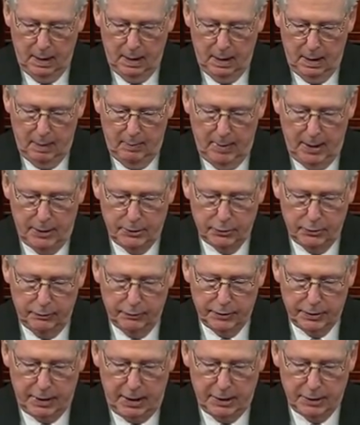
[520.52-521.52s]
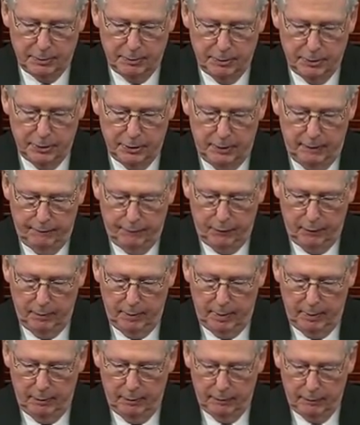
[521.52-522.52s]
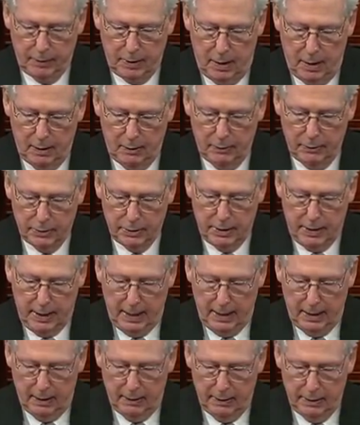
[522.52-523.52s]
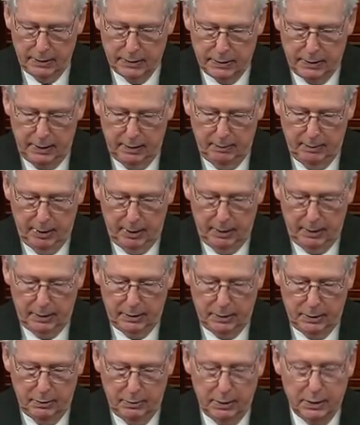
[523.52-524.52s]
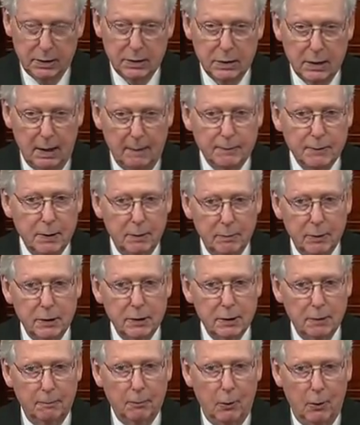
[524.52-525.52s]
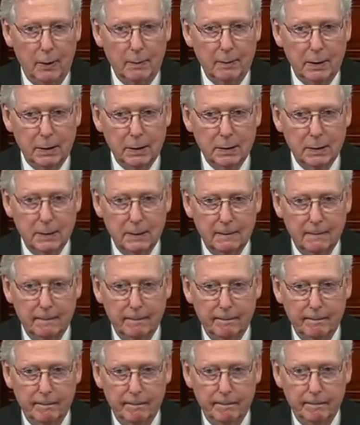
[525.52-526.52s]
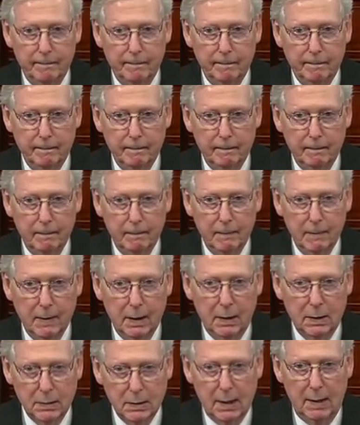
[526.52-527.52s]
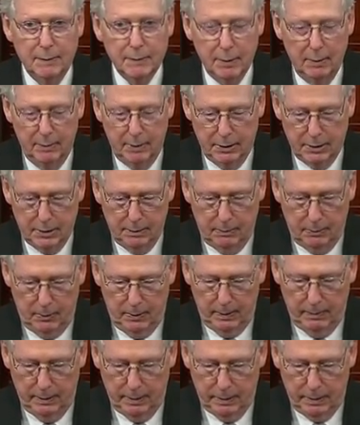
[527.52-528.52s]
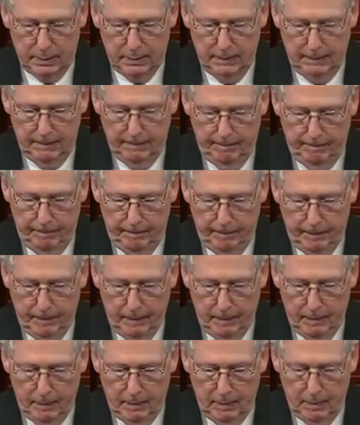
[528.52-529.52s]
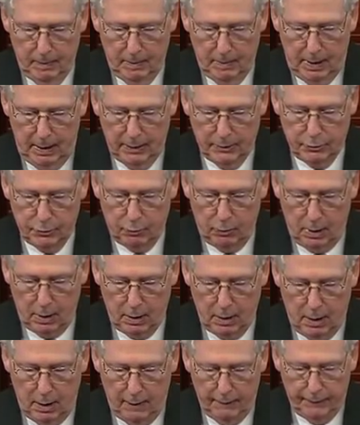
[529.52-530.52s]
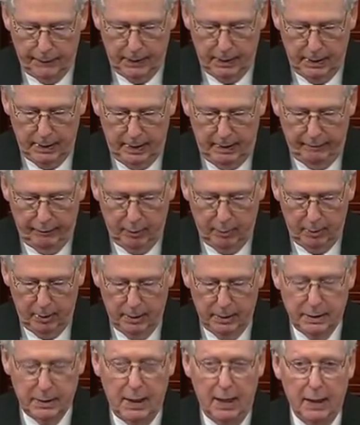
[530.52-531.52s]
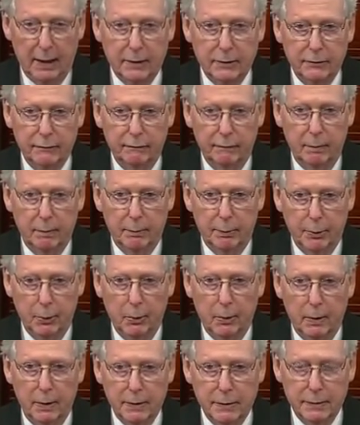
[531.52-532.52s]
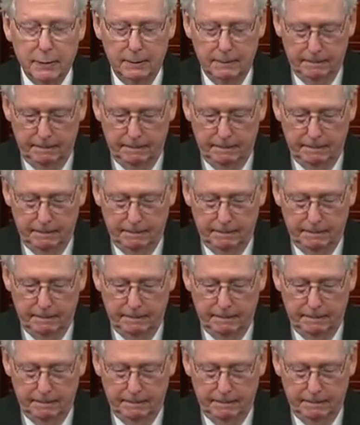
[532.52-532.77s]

A measure of statesmanship for a member of Congress now is the ability to accept some disappointments Accept some disappointments and shrug off the inevitable attacks from purists